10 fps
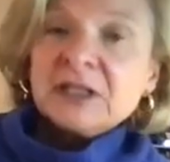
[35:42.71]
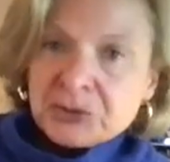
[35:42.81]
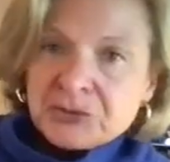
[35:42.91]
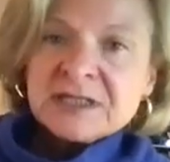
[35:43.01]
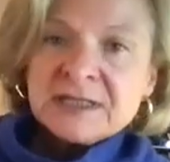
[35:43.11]

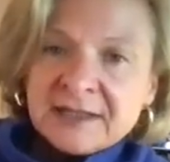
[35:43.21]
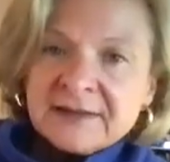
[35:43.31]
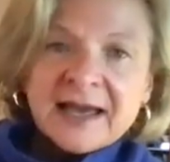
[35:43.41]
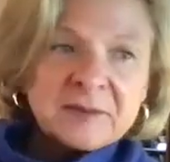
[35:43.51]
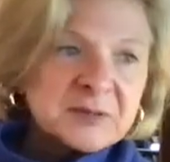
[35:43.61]
interested in
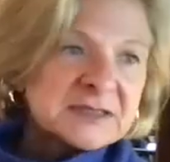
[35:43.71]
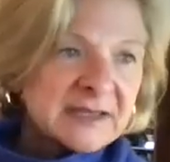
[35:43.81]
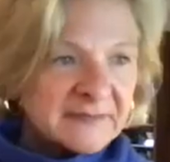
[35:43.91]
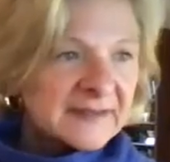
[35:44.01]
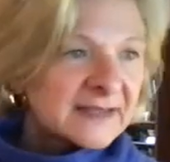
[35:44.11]
that because
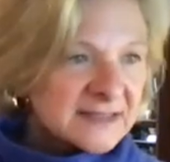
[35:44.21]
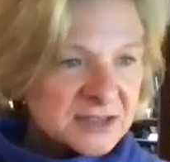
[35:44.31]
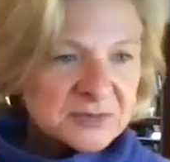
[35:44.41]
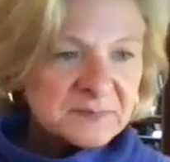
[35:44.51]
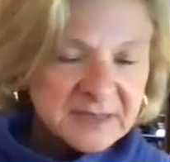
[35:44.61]
I think
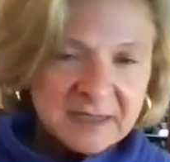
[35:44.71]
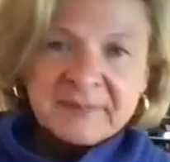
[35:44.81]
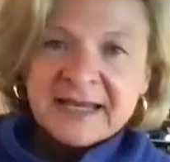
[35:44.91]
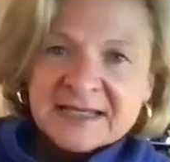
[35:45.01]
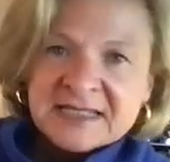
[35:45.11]
it's been a
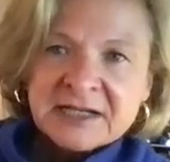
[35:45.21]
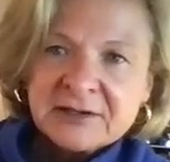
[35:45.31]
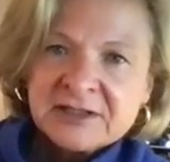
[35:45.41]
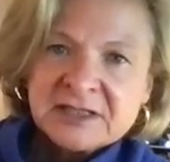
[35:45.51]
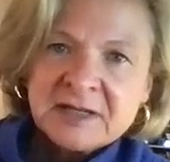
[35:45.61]
bad
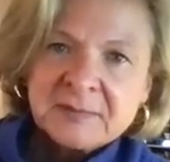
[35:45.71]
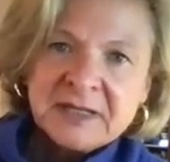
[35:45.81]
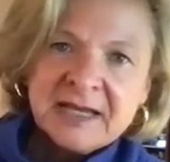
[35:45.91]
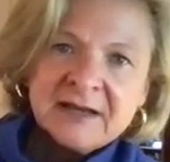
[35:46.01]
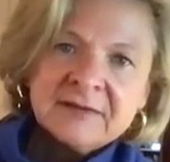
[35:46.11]
stereotype we
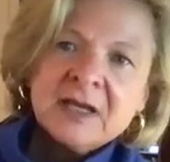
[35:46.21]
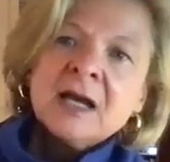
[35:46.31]
have.